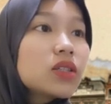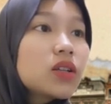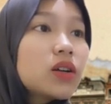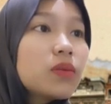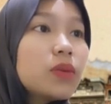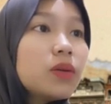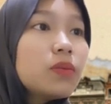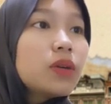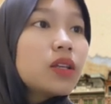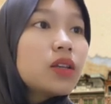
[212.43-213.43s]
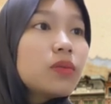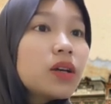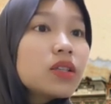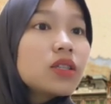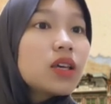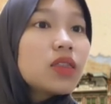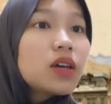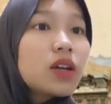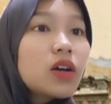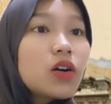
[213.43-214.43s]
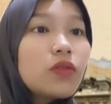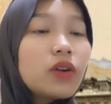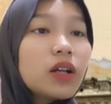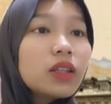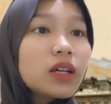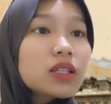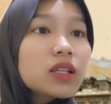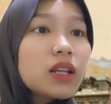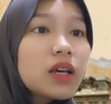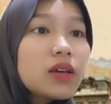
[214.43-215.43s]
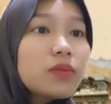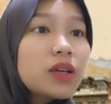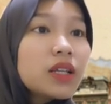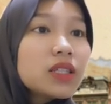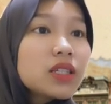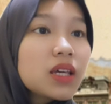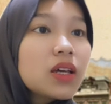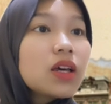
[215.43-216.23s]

thereby minimizing their overall tax liability.